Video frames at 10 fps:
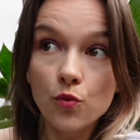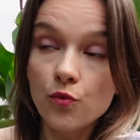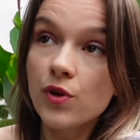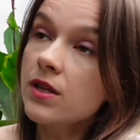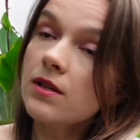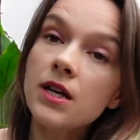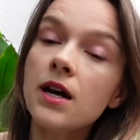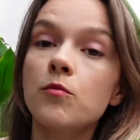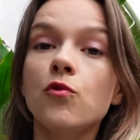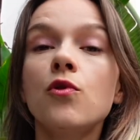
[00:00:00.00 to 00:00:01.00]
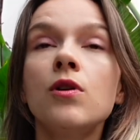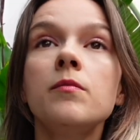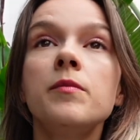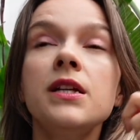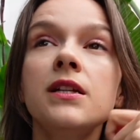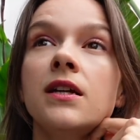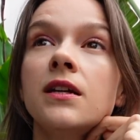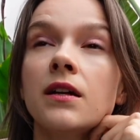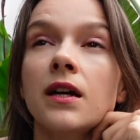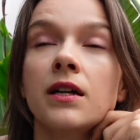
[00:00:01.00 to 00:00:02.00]
with more
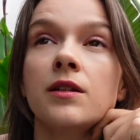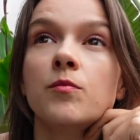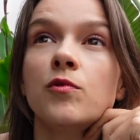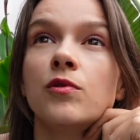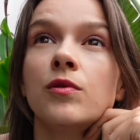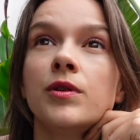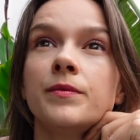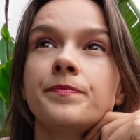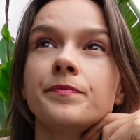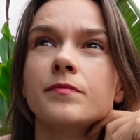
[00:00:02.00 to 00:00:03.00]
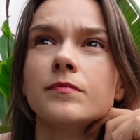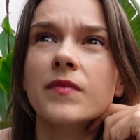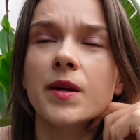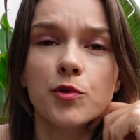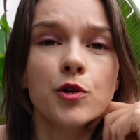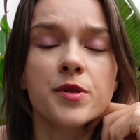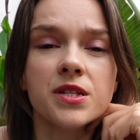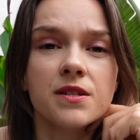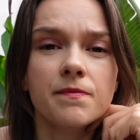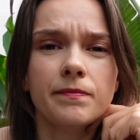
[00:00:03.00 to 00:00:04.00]
meaning and more
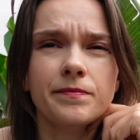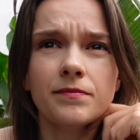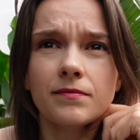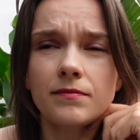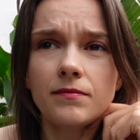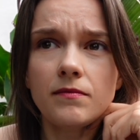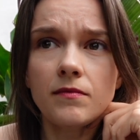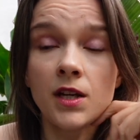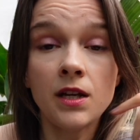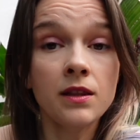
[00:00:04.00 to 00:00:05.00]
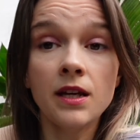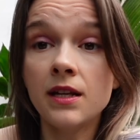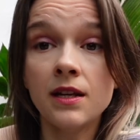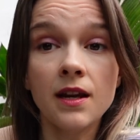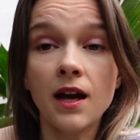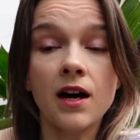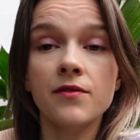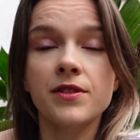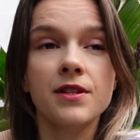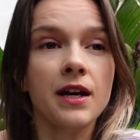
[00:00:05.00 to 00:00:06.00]
purpose. And then
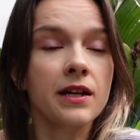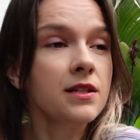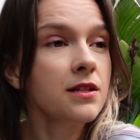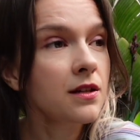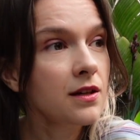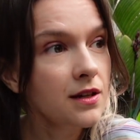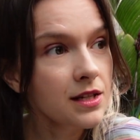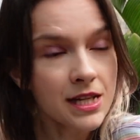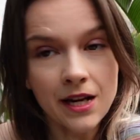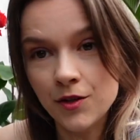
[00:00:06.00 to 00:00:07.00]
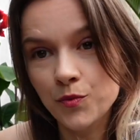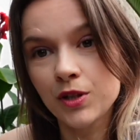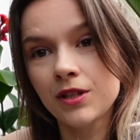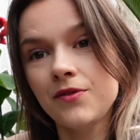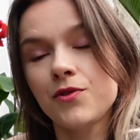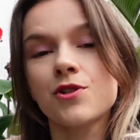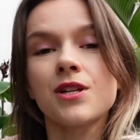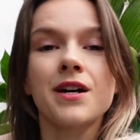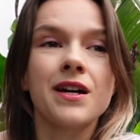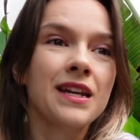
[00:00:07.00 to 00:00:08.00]
after that, Saturn will leave your
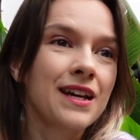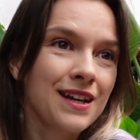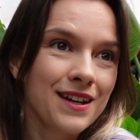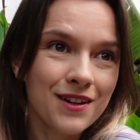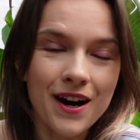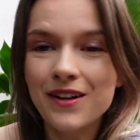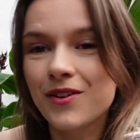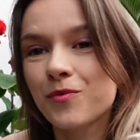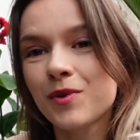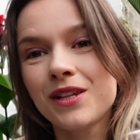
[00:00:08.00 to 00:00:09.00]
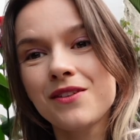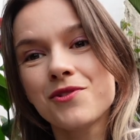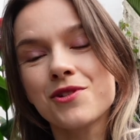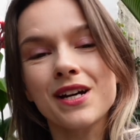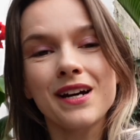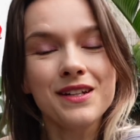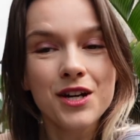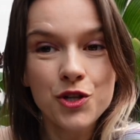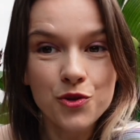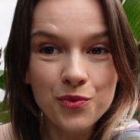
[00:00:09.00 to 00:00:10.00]
sign, Chiron will leave your sign.
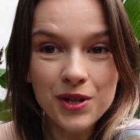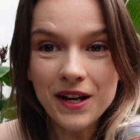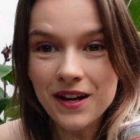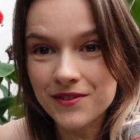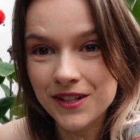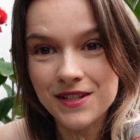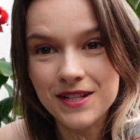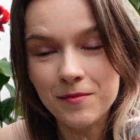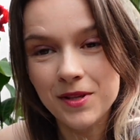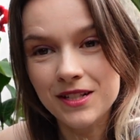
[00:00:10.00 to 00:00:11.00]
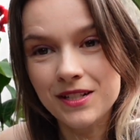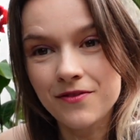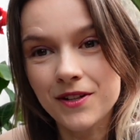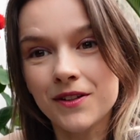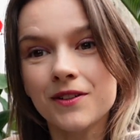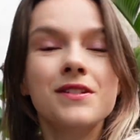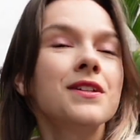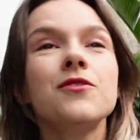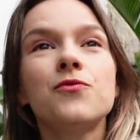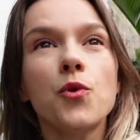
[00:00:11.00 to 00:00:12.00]
You will have done something difficult
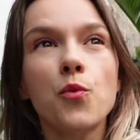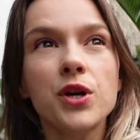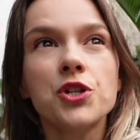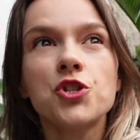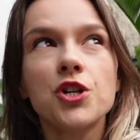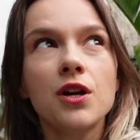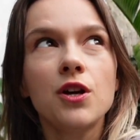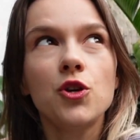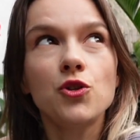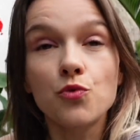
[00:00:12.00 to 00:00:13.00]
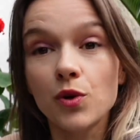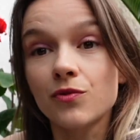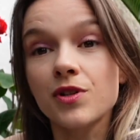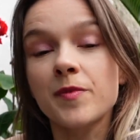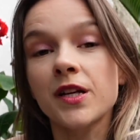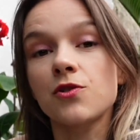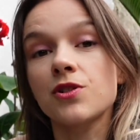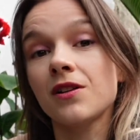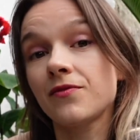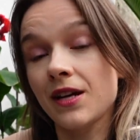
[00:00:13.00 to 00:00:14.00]
for which you will respect
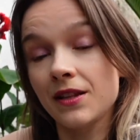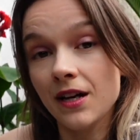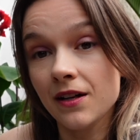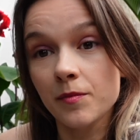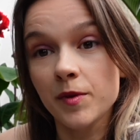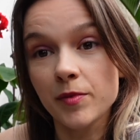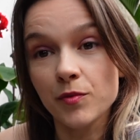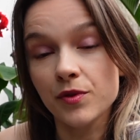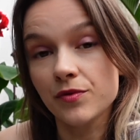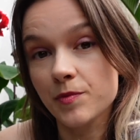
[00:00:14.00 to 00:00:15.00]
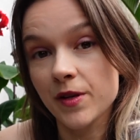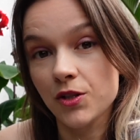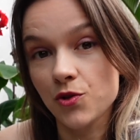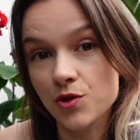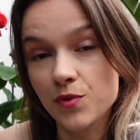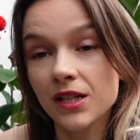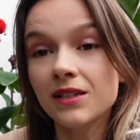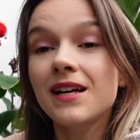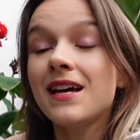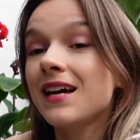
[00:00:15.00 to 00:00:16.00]
yourself, and the other people will respect you as well.